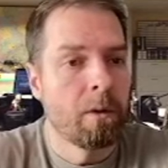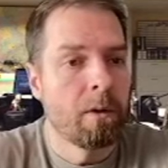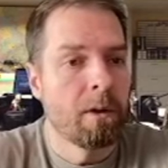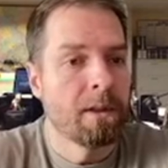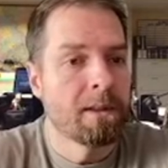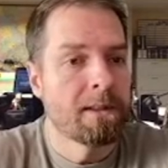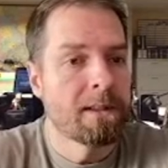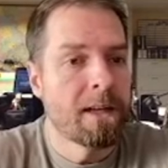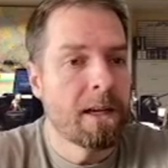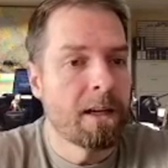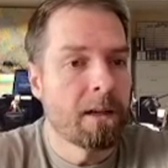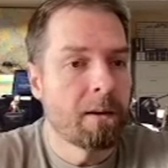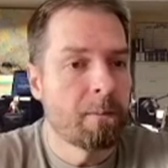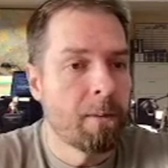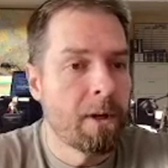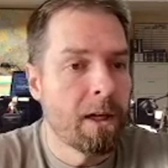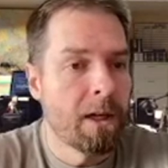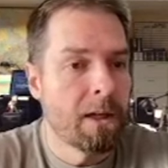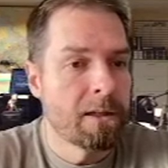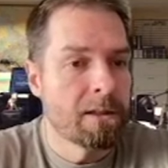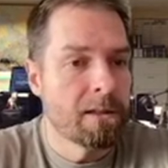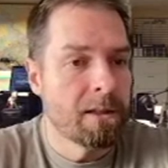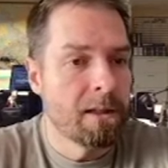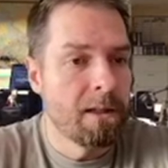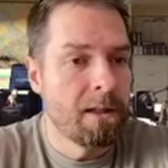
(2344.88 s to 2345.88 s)
exact
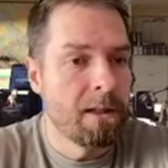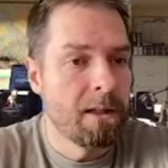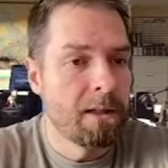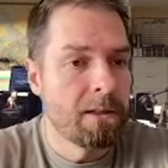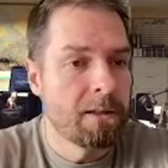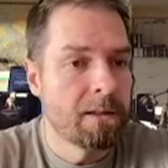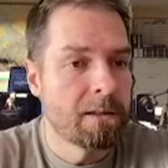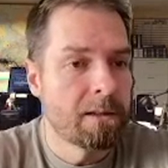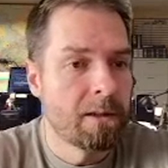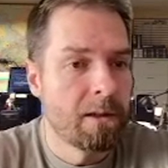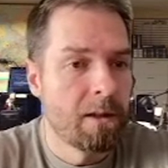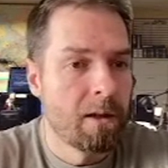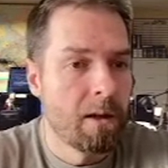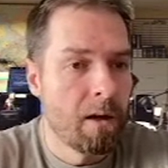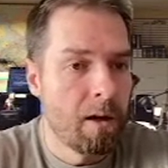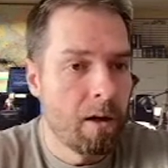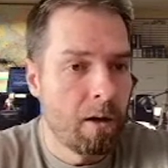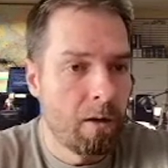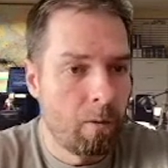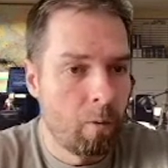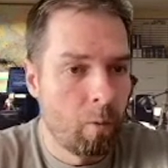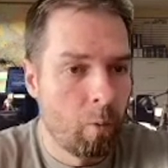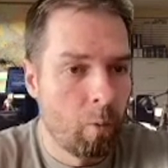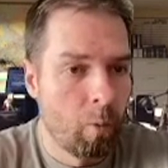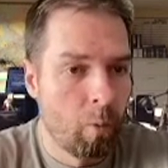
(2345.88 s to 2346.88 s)
match. It's
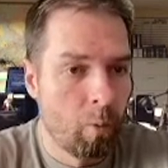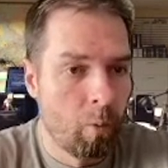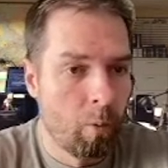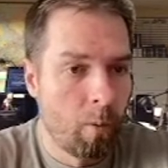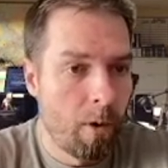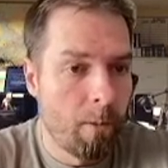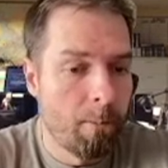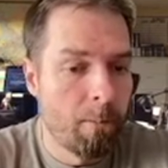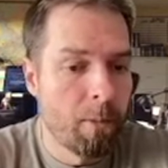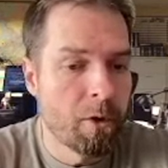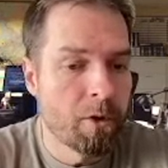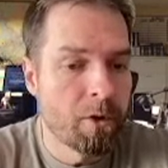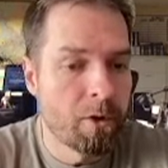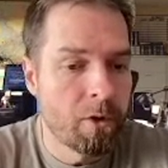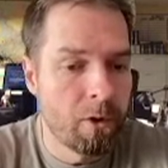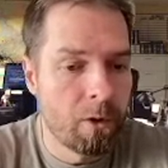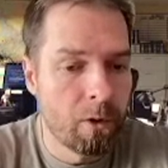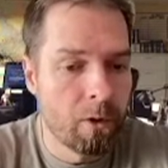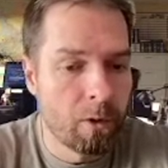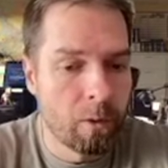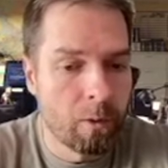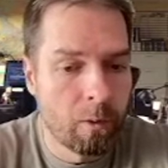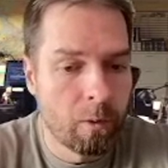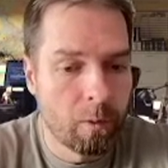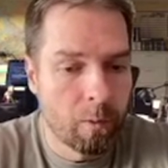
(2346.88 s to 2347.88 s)
number
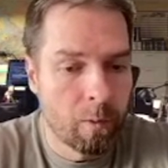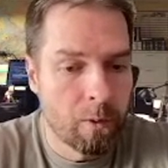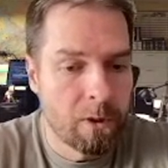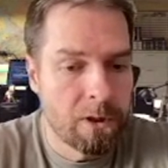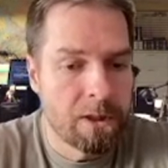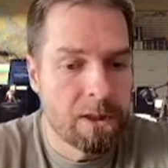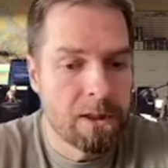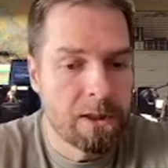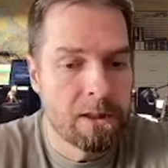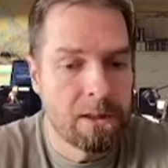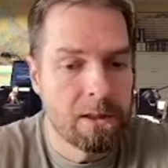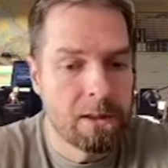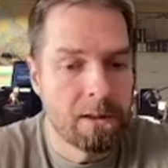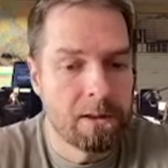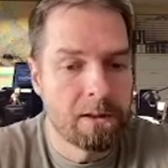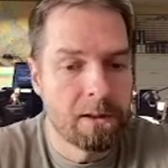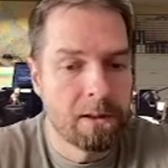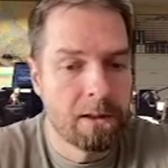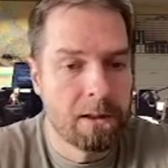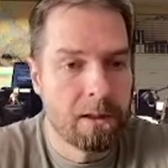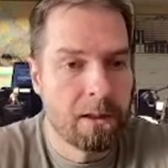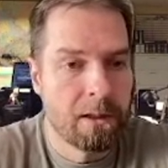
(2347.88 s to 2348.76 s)
2, which is,